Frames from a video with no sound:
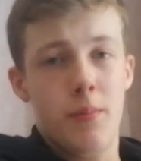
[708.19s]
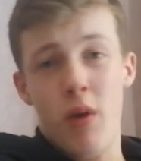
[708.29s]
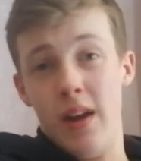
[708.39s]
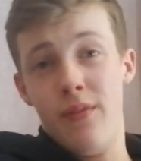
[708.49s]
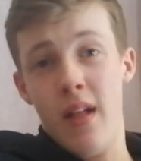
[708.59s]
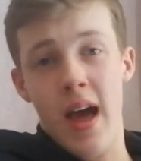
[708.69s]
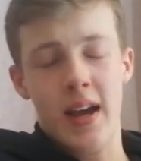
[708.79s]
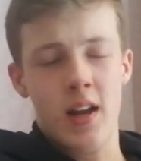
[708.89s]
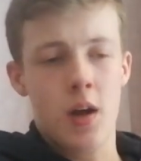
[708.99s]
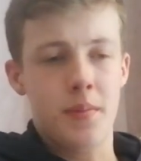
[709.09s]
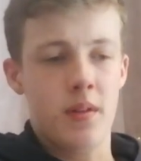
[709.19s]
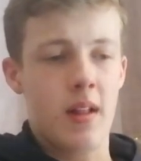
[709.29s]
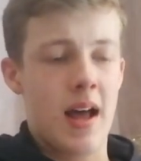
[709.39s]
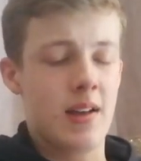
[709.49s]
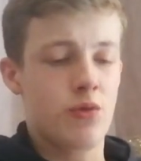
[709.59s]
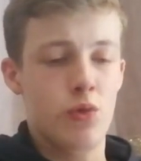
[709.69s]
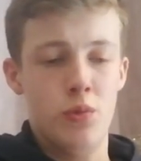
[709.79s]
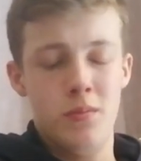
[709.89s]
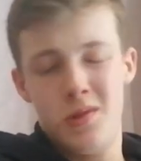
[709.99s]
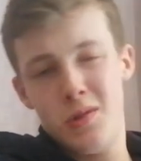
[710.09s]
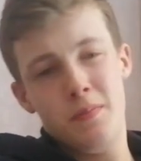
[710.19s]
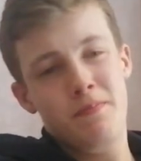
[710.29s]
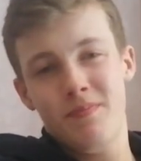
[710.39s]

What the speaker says: pride flag in a couple classrooms,